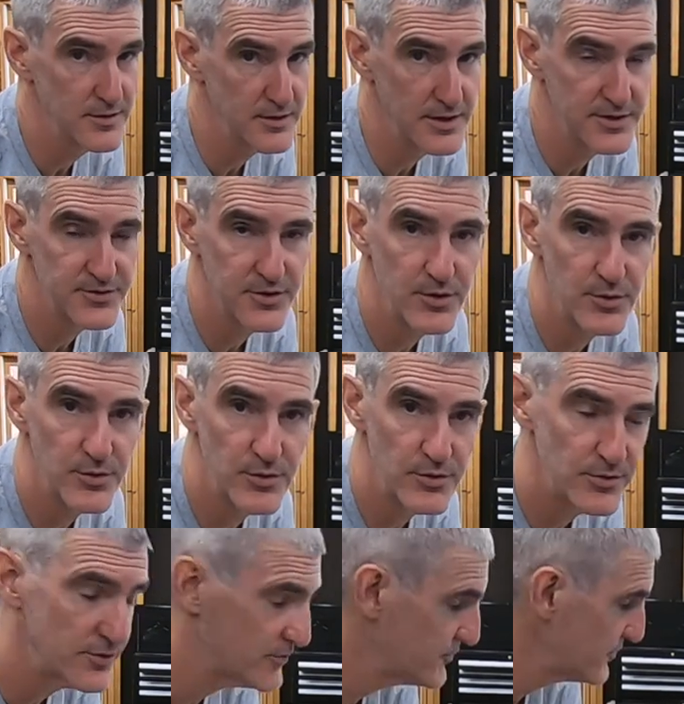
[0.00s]
Lots of
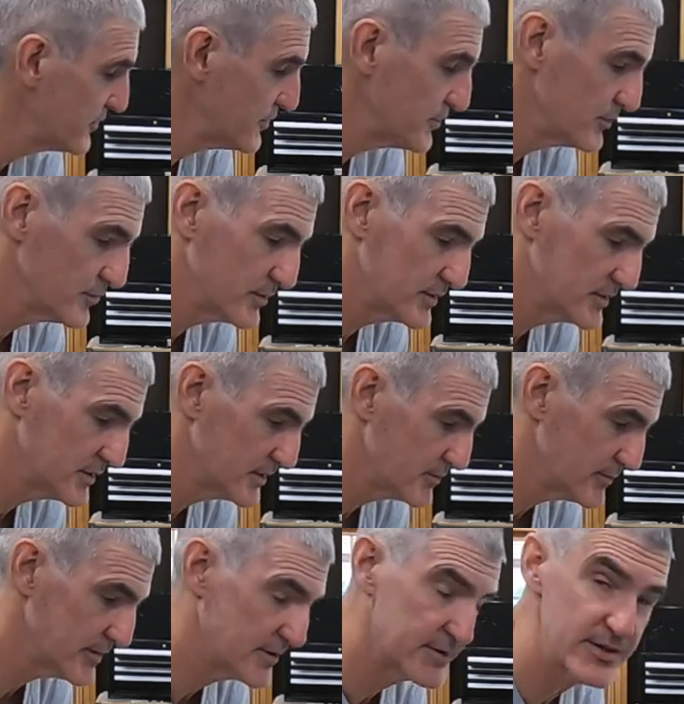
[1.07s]
holes, so
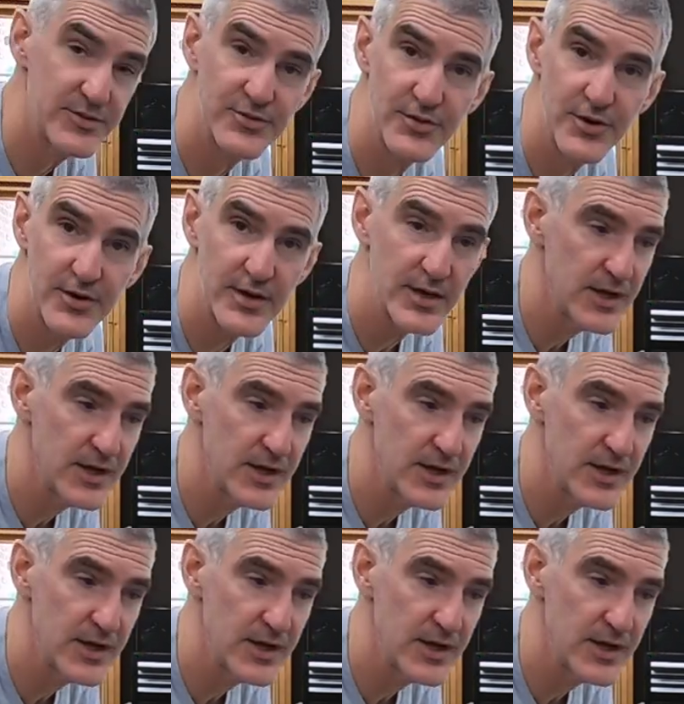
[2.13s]
I better get started.